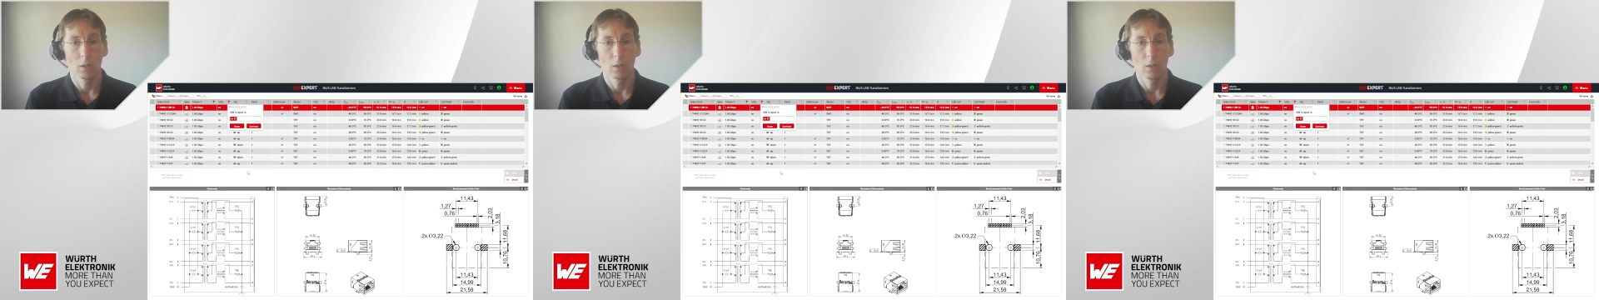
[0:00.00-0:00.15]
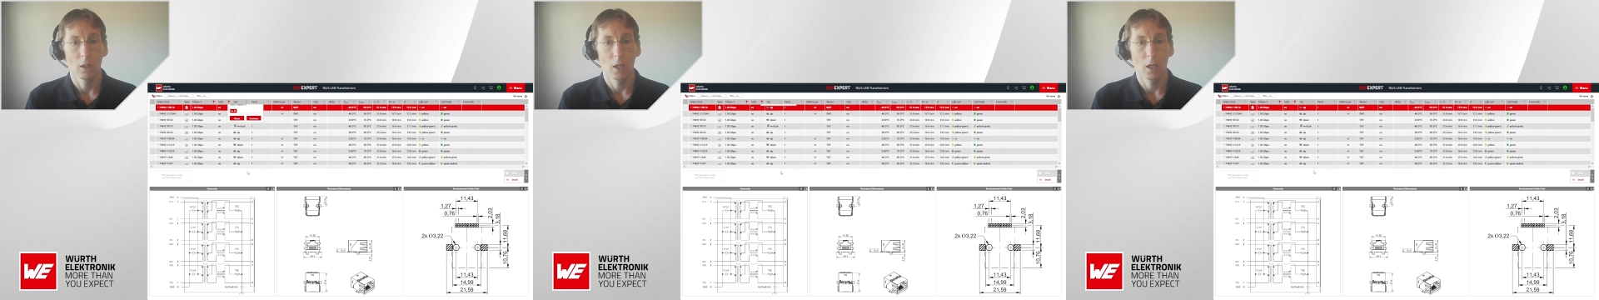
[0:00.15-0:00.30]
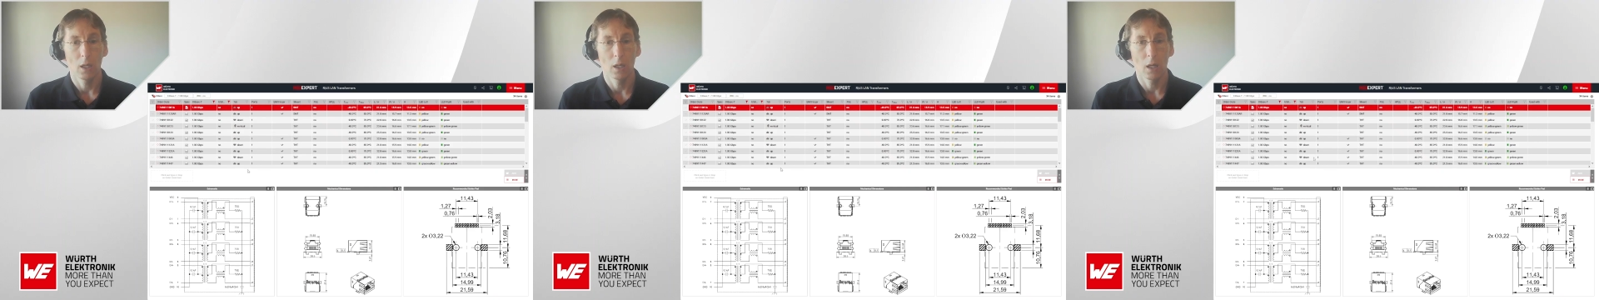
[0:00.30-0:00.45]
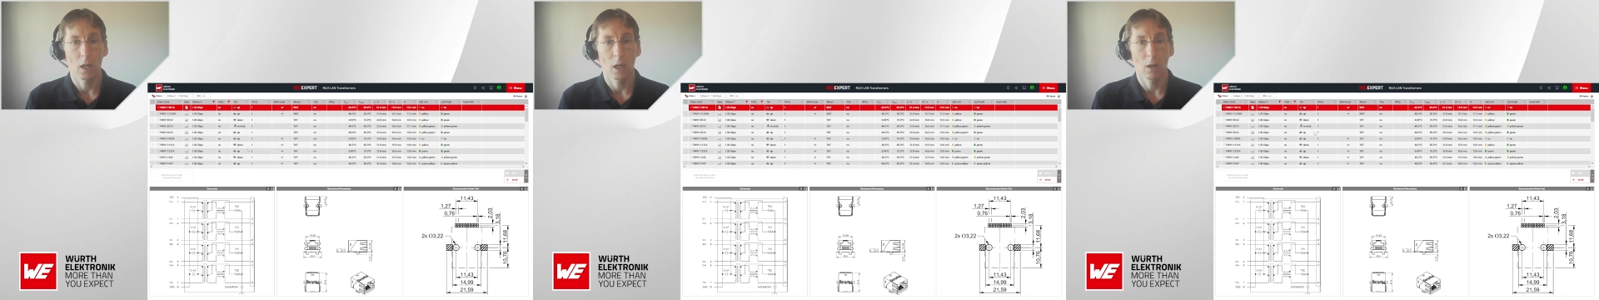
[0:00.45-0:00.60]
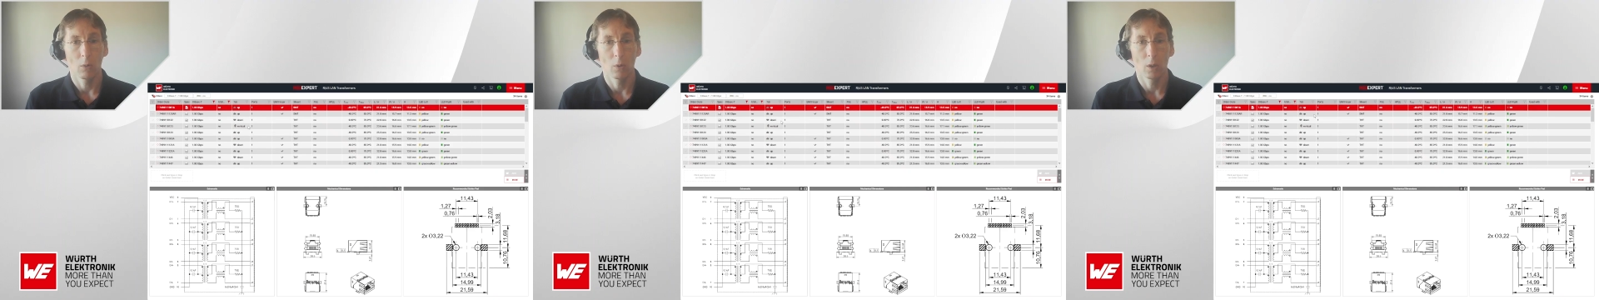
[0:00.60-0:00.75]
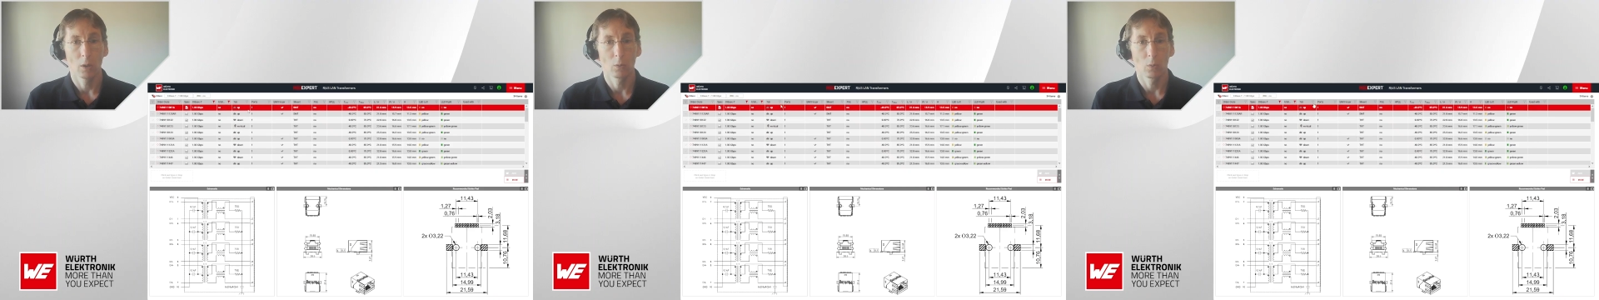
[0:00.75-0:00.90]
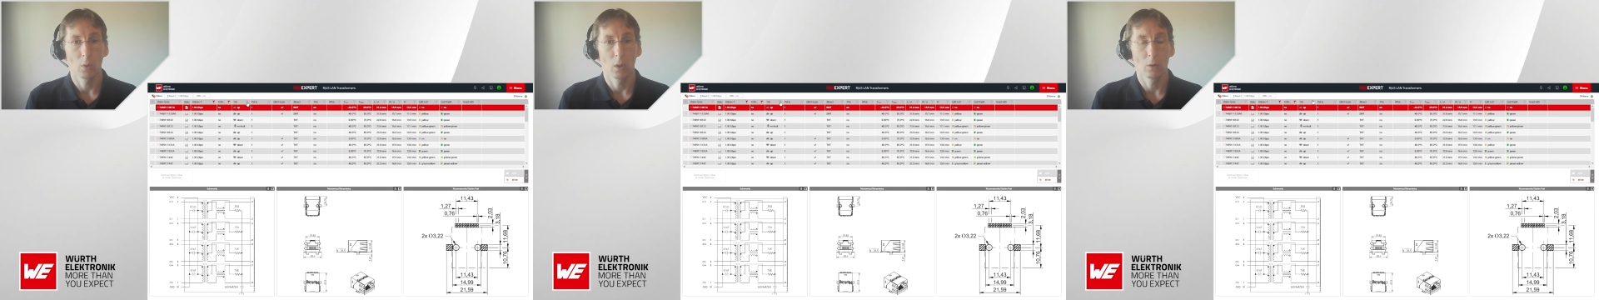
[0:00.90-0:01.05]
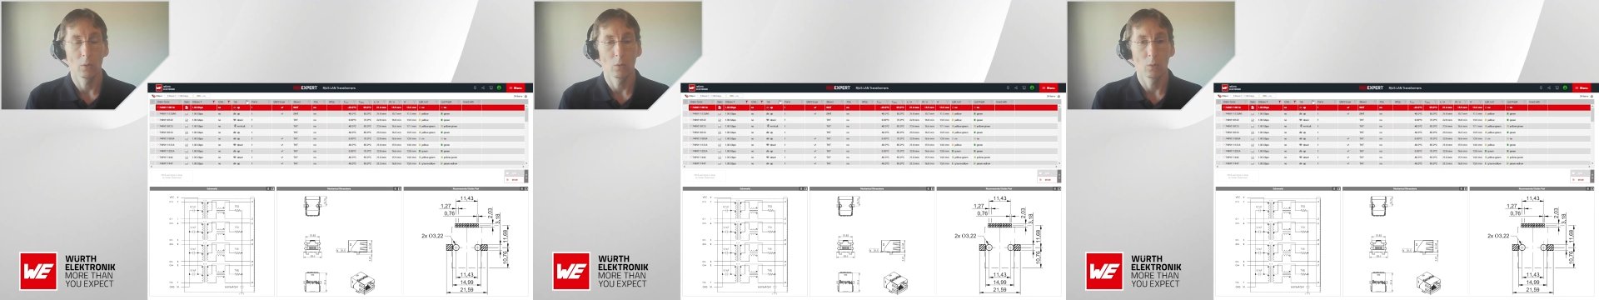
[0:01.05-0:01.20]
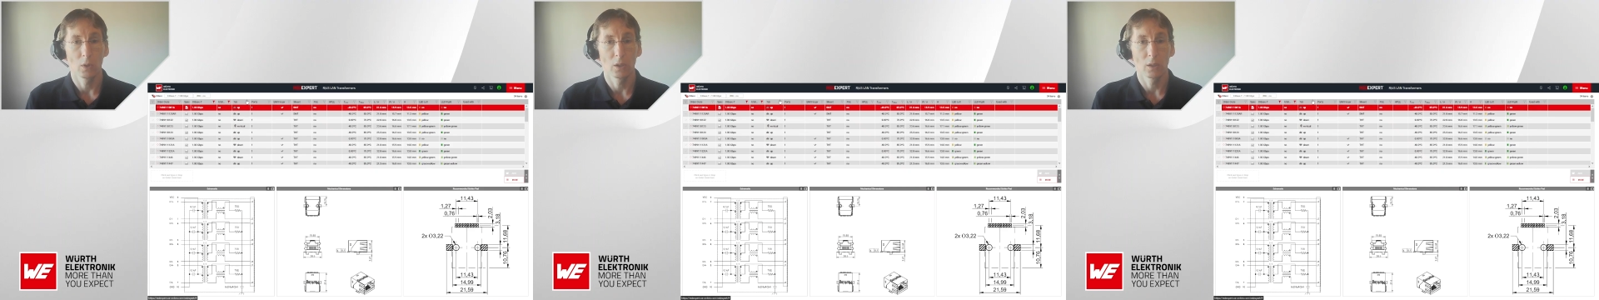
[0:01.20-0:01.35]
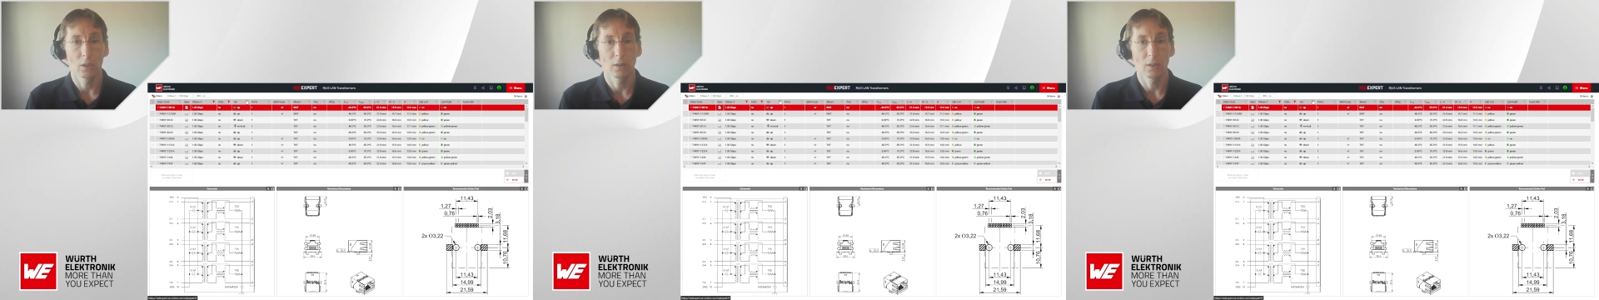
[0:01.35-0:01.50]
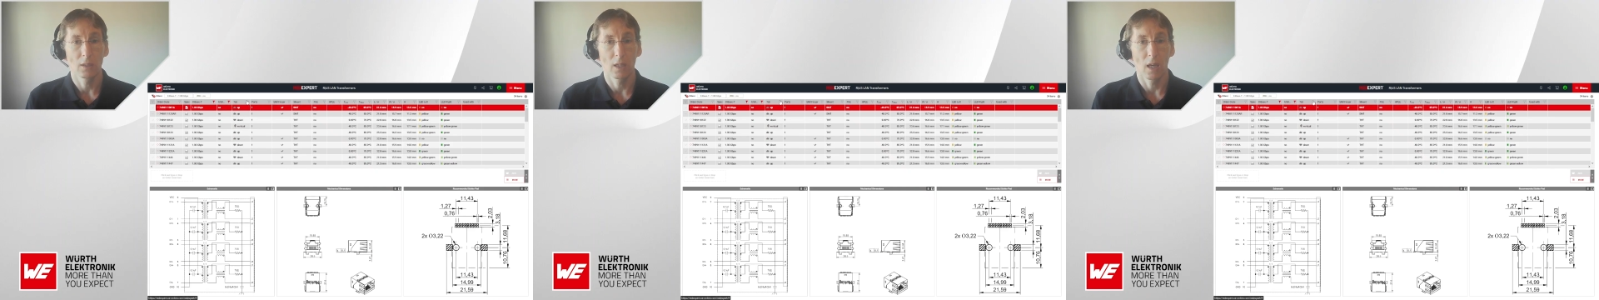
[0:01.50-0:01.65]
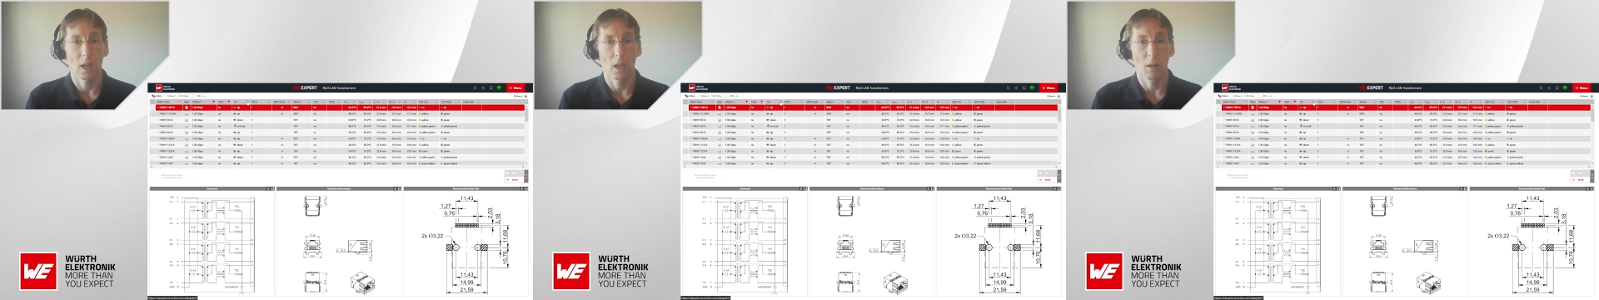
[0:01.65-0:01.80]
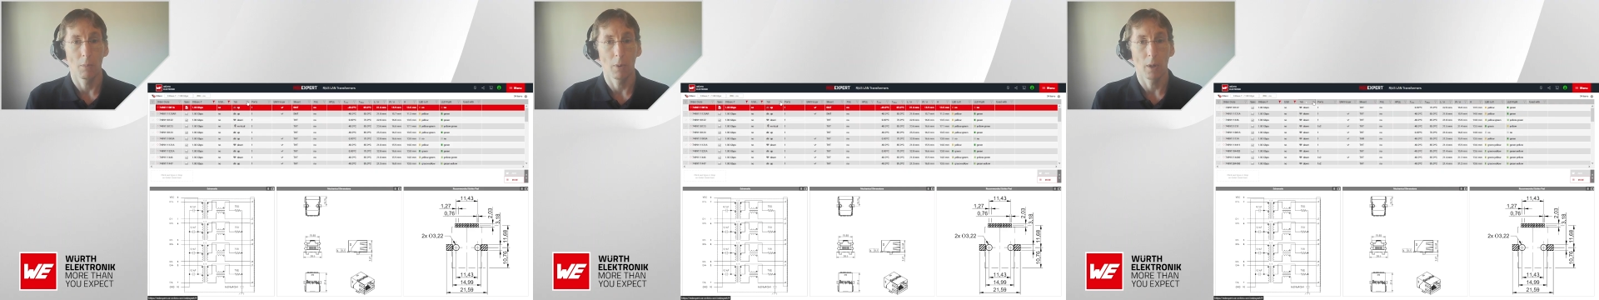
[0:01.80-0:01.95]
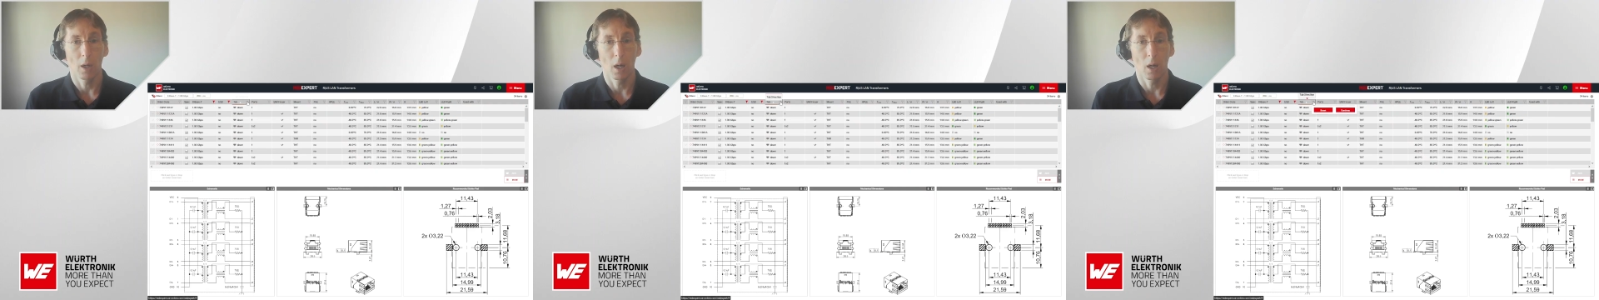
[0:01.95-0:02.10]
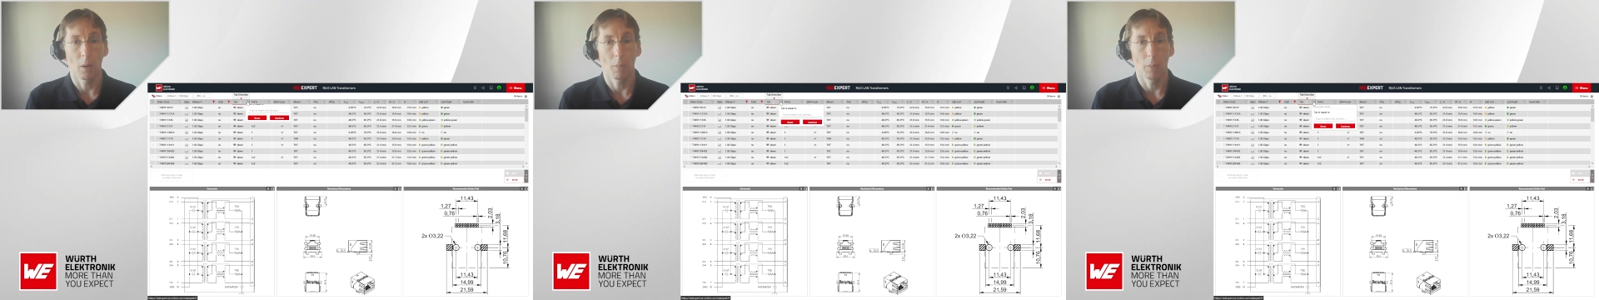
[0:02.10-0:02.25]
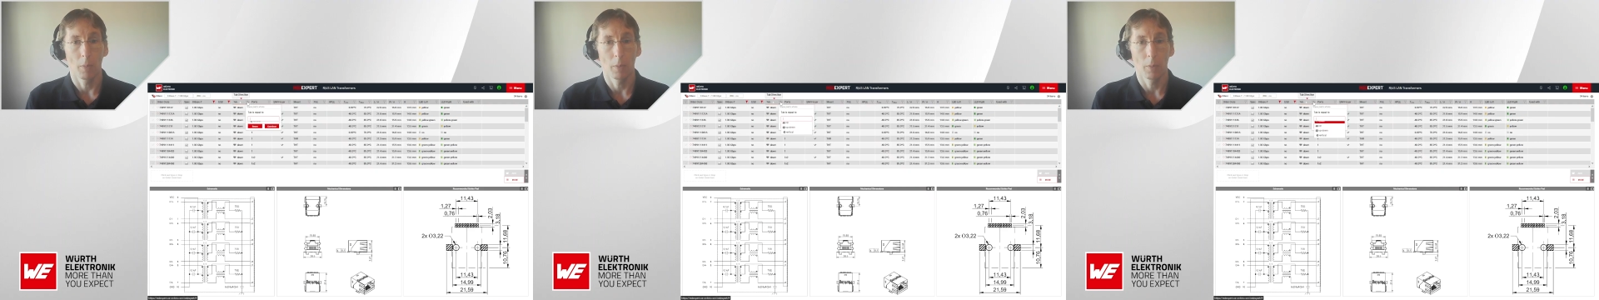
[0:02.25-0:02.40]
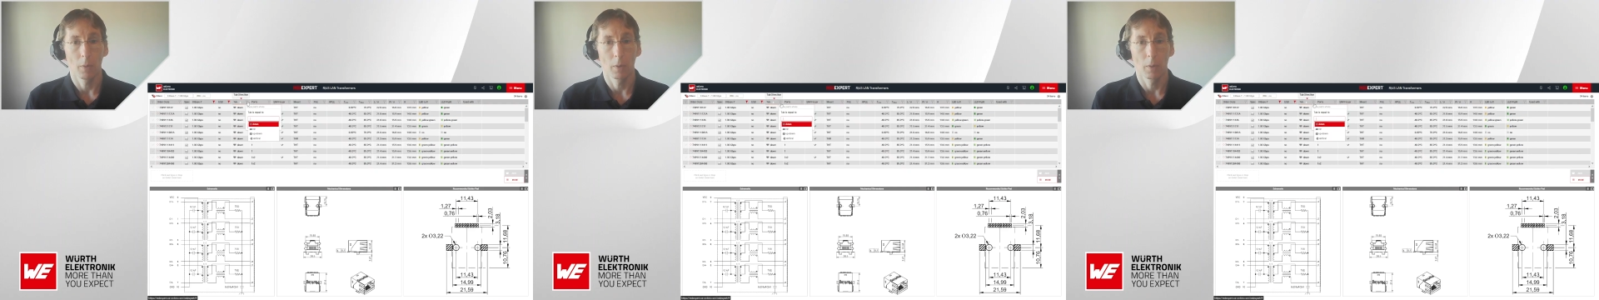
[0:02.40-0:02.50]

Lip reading: Then I want one with the tab up.